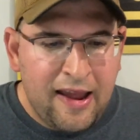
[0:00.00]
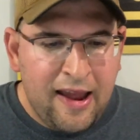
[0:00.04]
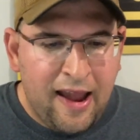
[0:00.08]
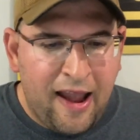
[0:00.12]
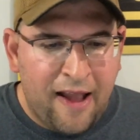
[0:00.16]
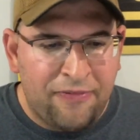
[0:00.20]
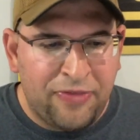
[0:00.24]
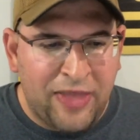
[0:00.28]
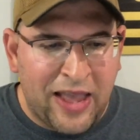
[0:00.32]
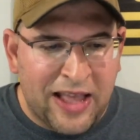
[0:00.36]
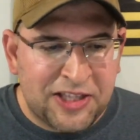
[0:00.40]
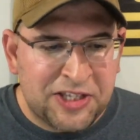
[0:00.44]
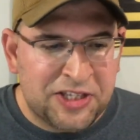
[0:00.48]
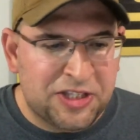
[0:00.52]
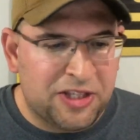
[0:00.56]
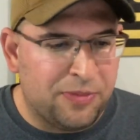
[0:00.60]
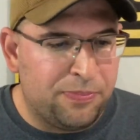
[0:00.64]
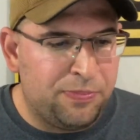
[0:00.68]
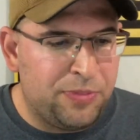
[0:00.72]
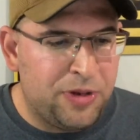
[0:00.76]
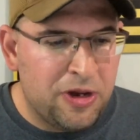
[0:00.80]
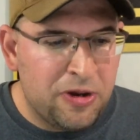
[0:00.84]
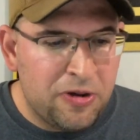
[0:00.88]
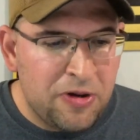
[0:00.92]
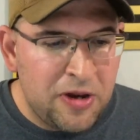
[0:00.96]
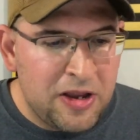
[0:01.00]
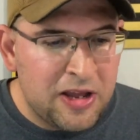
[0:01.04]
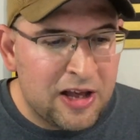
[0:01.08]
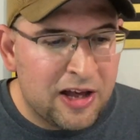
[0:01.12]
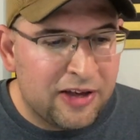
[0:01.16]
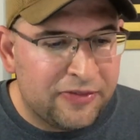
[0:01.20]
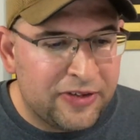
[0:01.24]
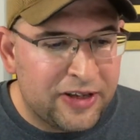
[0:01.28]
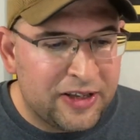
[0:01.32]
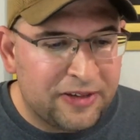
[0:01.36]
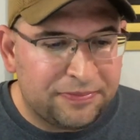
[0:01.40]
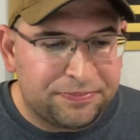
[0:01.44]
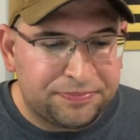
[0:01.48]
And that's the beauty
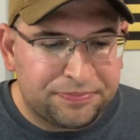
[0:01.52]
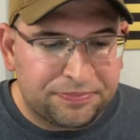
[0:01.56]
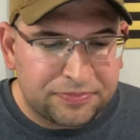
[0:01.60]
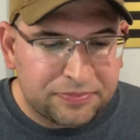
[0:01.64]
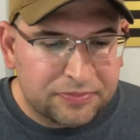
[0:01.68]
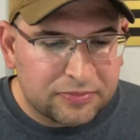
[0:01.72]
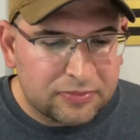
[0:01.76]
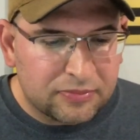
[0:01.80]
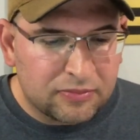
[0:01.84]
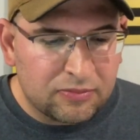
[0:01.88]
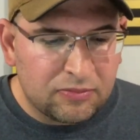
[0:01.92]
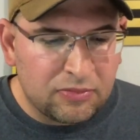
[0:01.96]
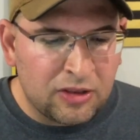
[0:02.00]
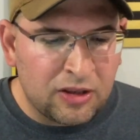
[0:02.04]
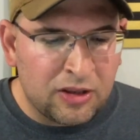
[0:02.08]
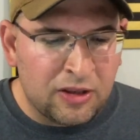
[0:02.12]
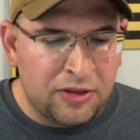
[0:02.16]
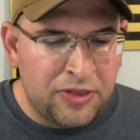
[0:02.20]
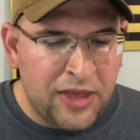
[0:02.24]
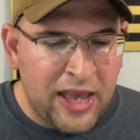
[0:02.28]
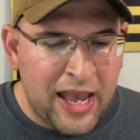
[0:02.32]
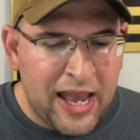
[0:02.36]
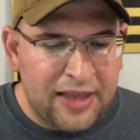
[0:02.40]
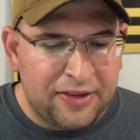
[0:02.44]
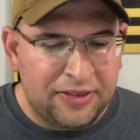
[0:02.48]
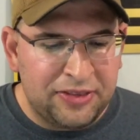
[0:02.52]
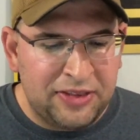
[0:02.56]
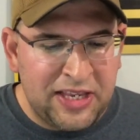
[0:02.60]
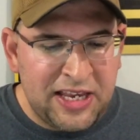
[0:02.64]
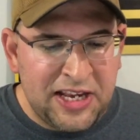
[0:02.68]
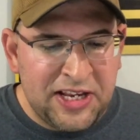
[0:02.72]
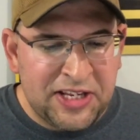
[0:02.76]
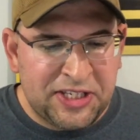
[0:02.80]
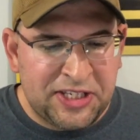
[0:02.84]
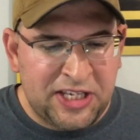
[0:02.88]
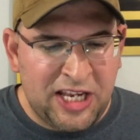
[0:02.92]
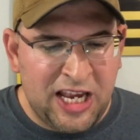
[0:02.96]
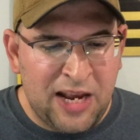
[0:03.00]
of it, that
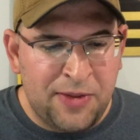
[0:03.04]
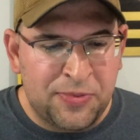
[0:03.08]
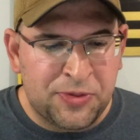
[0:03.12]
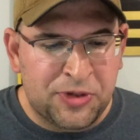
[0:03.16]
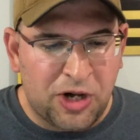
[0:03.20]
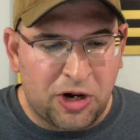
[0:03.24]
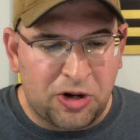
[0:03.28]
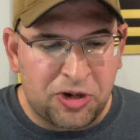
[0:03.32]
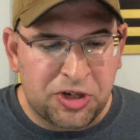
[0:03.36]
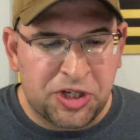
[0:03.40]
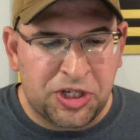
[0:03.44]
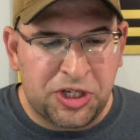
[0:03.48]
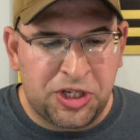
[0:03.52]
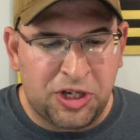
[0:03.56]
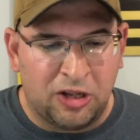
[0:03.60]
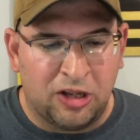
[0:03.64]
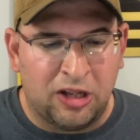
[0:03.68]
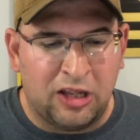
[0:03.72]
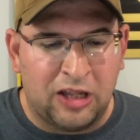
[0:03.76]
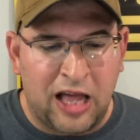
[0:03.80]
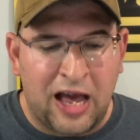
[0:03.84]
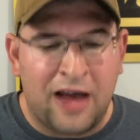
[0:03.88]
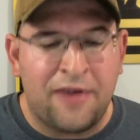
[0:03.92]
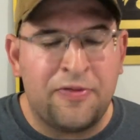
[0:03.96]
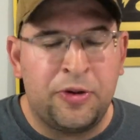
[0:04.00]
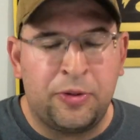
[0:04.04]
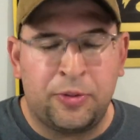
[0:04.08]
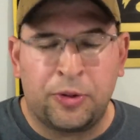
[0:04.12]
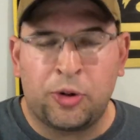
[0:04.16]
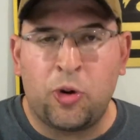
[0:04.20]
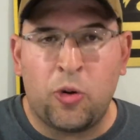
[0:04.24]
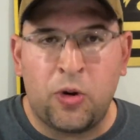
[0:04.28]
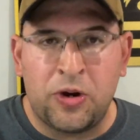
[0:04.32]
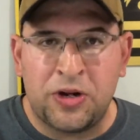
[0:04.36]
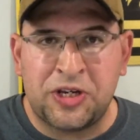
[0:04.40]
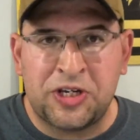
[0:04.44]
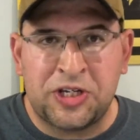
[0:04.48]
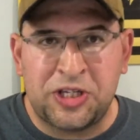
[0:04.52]
these teams are still, a lot of them are
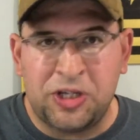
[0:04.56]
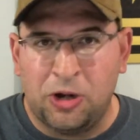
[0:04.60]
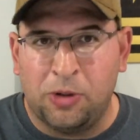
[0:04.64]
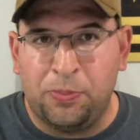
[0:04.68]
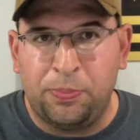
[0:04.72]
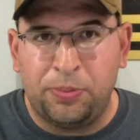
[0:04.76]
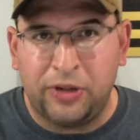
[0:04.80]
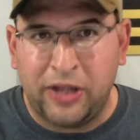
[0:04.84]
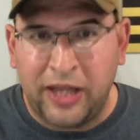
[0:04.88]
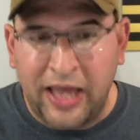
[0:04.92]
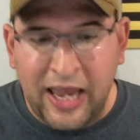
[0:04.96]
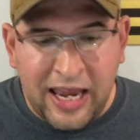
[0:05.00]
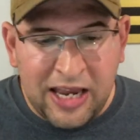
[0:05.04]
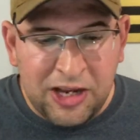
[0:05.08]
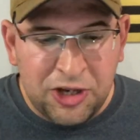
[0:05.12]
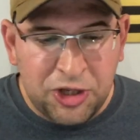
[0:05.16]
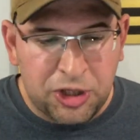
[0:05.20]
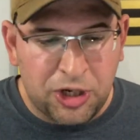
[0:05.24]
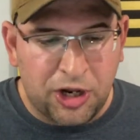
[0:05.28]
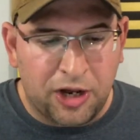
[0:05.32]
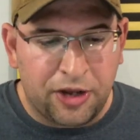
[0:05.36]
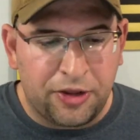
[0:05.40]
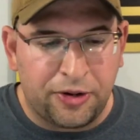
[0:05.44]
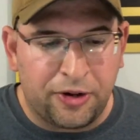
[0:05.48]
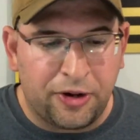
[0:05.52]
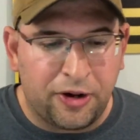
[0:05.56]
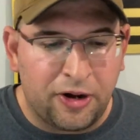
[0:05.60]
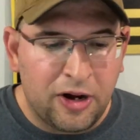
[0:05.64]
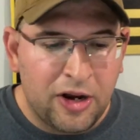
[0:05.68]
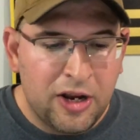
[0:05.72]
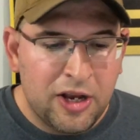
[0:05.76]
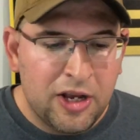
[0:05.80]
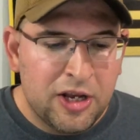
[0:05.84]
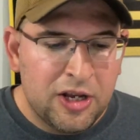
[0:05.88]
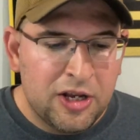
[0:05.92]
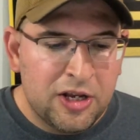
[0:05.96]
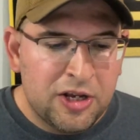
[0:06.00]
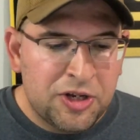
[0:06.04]
going to still play each other,
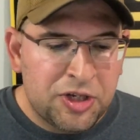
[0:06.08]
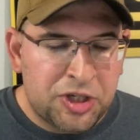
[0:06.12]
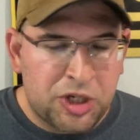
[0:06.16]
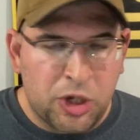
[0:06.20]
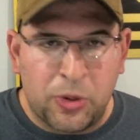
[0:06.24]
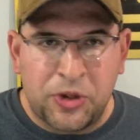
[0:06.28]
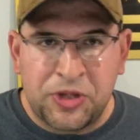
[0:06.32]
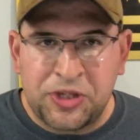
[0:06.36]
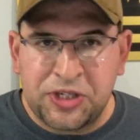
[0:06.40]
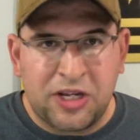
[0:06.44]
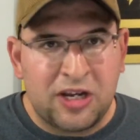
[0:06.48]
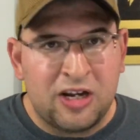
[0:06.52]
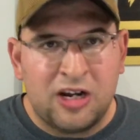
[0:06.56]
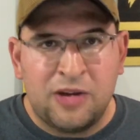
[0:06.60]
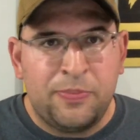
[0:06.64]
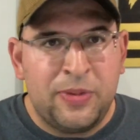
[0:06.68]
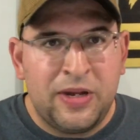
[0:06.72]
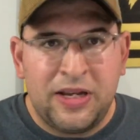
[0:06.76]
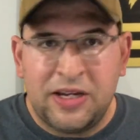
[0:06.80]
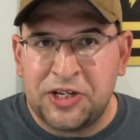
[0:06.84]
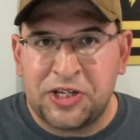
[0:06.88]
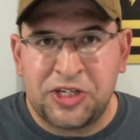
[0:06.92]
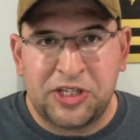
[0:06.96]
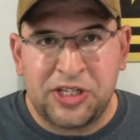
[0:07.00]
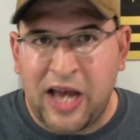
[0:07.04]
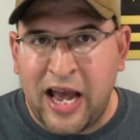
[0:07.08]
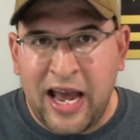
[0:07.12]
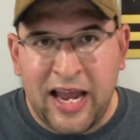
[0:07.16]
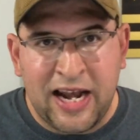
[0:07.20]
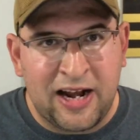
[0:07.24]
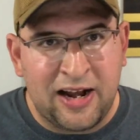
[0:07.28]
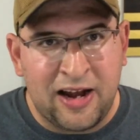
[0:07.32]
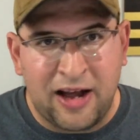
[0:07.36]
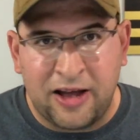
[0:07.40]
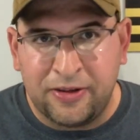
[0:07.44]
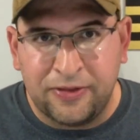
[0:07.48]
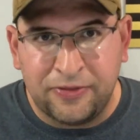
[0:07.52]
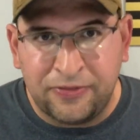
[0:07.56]
so it's going to be
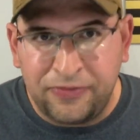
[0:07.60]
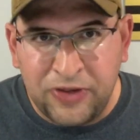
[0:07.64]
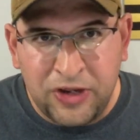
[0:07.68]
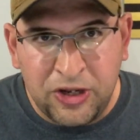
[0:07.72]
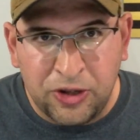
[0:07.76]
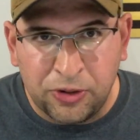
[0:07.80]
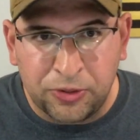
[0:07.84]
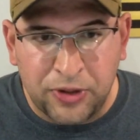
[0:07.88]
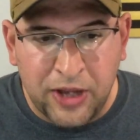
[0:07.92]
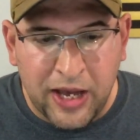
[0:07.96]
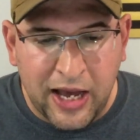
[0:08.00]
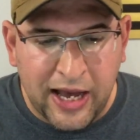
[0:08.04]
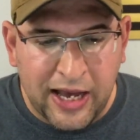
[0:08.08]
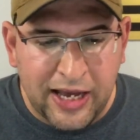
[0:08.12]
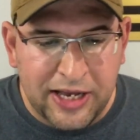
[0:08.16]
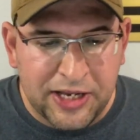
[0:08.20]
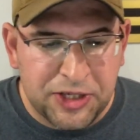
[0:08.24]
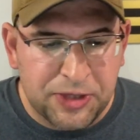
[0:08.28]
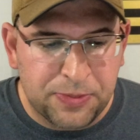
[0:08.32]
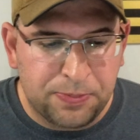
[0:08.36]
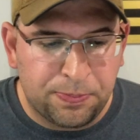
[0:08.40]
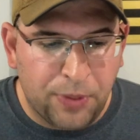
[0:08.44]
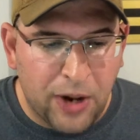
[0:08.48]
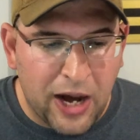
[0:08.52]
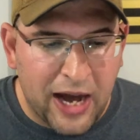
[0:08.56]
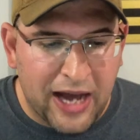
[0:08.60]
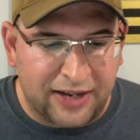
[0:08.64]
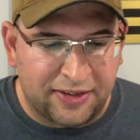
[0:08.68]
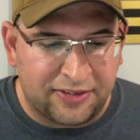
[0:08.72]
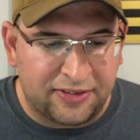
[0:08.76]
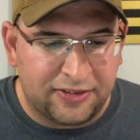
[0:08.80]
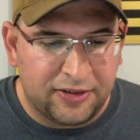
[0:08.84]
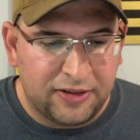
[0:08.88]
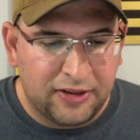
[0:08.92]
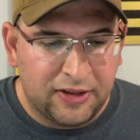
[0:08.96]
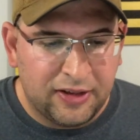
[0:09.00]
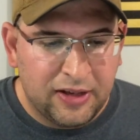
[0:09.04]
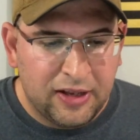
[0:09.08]
decided on the field, guys.
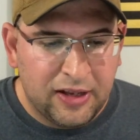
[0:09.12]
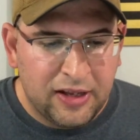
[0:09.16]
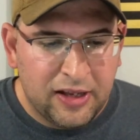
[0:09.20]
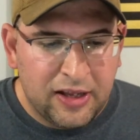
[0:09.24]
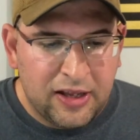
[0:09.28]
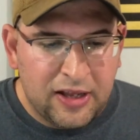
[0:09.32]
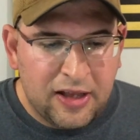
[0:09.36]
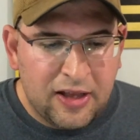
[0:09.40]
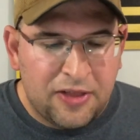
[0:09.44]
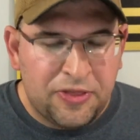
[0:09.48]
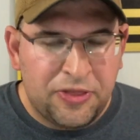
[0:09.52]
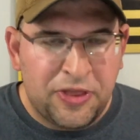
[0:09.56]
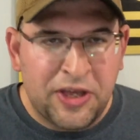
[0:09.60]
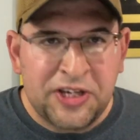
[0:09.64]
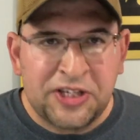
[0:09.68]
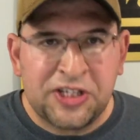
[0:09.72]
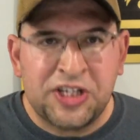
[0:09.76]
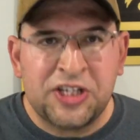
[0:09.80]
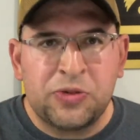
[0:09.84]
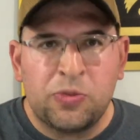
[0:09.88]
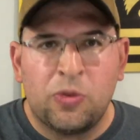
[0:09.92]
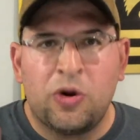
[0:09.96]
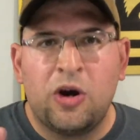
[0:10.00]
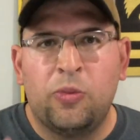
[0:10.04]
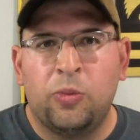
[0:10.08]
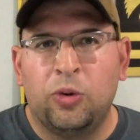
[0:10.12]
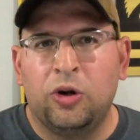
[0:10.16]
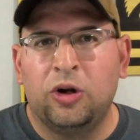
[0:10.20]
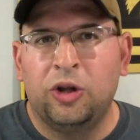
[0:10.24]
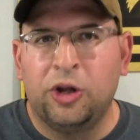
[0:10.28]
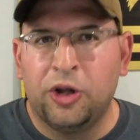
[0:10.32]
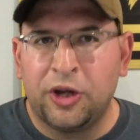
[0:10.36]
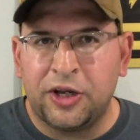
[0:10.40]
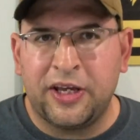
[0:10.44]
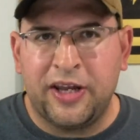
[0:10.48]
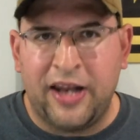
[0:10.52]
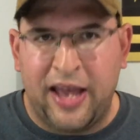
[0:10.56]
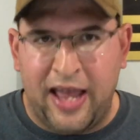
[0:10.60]
But this is what we're
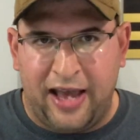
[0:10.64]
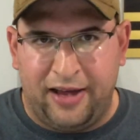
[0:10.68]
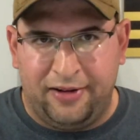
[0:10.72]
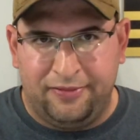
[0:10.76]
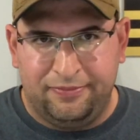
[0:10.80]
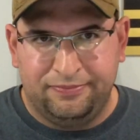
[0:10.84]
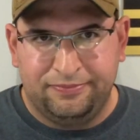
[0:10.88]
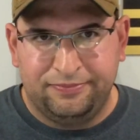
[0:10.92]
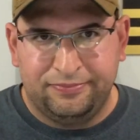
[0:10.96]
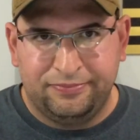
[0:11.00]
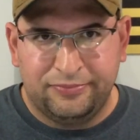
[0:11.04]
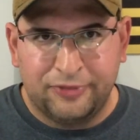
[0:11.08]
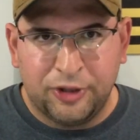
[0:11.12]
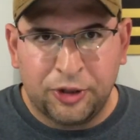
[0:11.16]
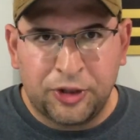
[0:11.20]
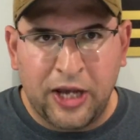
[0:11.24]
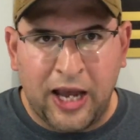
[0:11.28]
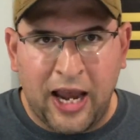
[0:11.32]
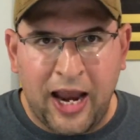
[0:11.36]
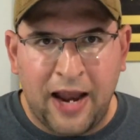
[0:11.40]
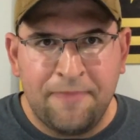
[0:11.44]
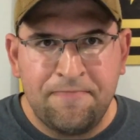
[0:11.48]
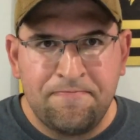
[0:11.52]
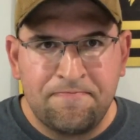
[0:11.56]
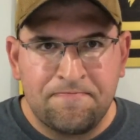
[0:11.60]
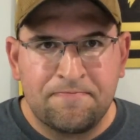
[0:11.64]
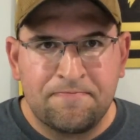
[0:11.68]
looking at, okay?